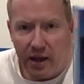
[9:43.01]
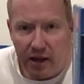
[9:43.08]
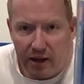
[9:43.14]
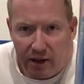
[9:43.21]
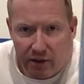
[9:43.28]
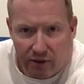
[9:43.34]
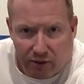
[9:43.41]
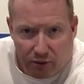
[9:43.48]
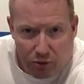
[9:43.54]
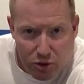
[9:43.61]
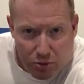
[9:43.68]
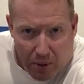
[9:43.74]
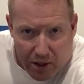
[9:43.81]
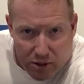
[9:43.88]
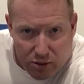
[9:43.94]
another little
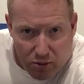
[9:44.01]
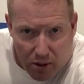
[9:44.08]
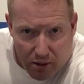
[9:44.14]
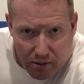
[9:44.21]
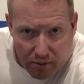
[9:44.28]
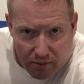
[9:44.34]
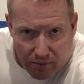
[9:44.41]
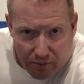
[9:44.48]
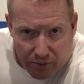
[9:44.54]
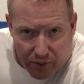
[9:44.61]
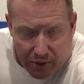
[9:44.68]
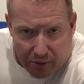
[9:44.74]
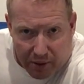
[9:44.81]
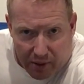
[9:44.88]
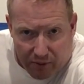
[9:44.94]
space one.
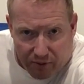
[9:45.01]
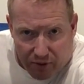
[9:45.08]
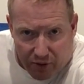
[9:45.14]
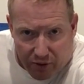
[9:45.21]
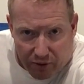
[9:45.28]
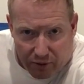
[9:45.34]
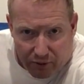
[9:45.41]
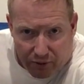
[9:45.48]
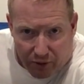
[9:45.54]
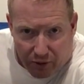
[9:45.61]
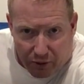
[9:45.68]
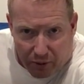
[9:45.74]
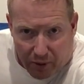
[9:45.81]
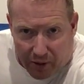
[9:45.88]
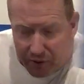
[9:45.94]
I'm getting further and
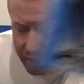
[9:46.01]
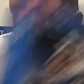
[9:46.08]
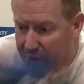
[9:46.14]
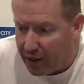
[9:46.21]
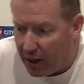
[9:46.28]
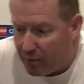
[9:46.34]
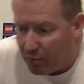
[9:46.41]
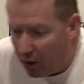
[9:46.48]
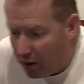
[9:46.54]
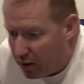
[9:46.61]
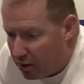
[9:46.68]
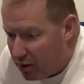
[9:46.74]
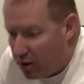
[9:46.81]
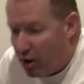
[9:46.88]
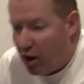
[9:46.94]
further away from the camera.
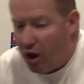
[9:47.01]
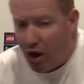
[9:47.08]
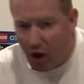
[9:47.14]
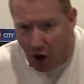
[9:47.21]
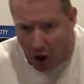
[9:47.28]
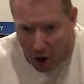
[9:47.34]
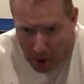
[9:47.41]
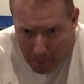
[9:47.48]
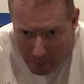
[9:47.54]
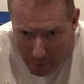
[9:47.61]
I